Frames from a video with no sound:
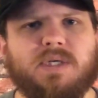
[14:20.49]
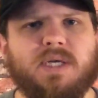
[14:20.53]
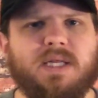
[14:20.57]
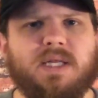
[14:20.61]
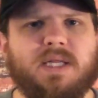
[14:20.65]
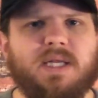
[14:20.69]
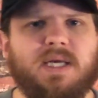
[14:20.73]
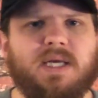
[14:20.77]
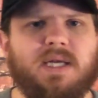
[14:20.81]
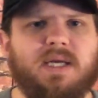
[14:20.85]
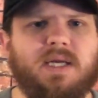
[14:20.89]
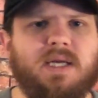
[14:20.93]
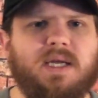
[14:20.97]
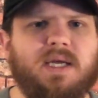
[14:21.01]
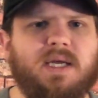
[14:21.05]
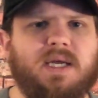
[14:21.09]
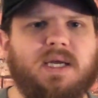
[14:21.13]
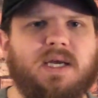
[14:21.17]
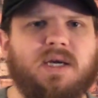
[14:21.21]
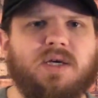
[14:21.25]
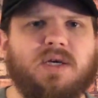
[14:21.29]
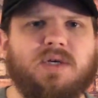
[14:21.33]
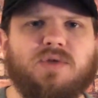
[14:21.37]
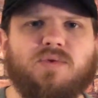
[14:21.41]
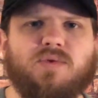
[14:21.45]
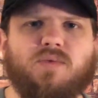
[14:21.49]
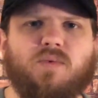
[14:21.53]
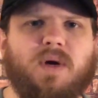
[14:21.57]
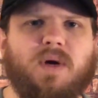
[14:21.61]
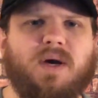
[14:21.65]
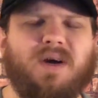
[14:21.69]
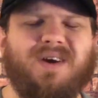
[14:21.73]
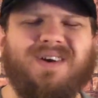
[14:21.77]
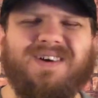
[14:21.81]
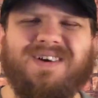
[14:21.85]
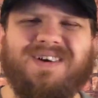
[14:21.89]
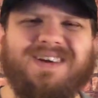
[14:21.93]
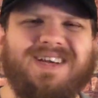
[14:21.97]
And then here's
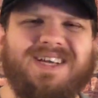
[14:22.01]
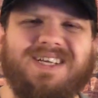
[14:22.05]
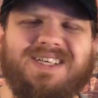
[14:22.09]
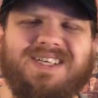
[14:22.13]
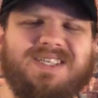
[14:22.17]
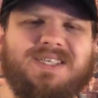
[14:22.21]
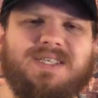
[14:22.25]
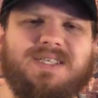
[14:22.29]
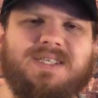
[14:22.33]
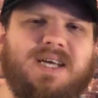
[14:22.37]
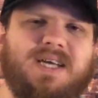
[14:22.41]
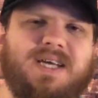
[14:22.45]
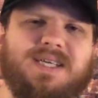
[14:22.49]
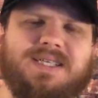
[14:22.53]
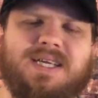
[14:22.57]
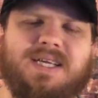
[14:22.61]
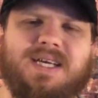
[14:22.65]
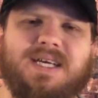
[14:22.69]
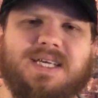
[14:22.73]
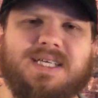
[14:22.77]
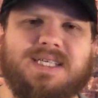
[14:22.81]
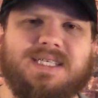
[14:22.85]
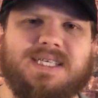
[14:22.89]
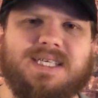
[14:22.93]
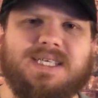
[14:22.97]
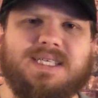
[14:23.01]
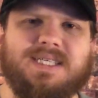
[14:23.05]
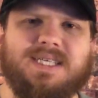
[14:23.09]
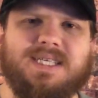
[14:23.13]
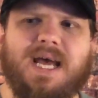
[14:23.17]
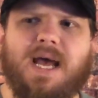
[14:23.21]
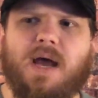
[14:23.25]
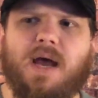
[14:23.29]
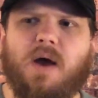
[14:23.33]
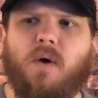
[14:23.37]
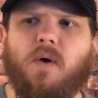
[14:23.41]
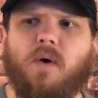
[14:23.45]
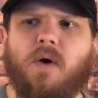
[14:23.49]
where it just doesn't exist
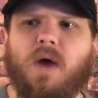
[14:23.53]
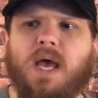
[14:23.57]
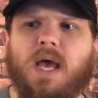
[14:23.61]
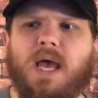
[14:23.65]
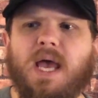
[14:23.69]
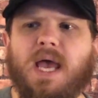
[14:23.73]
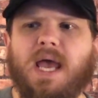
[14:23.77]
now.